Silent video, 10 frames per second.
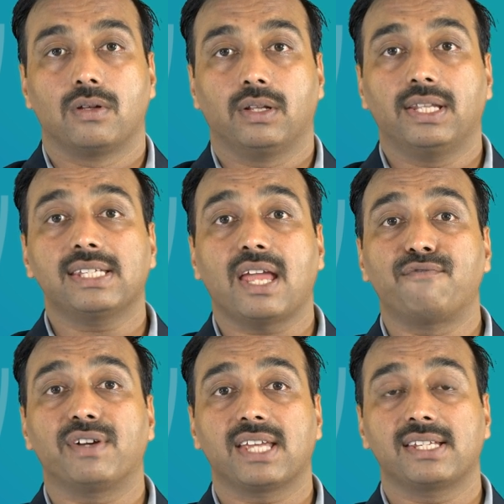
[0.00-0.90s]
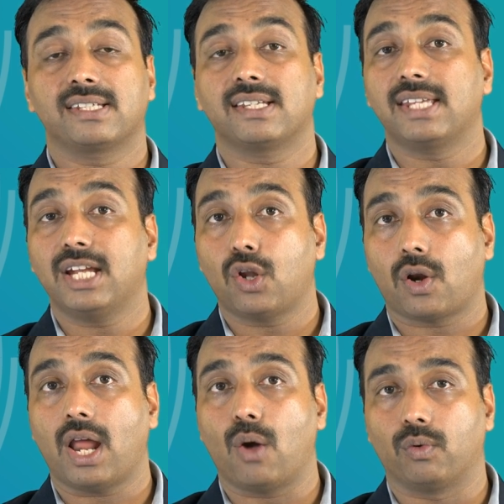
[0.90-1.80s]
This emphasizes the singular
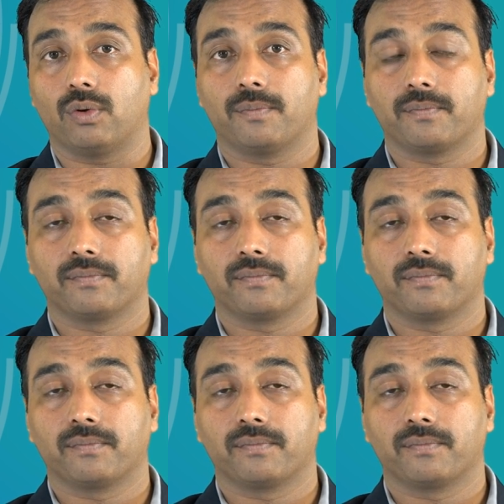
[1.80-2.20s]
noun.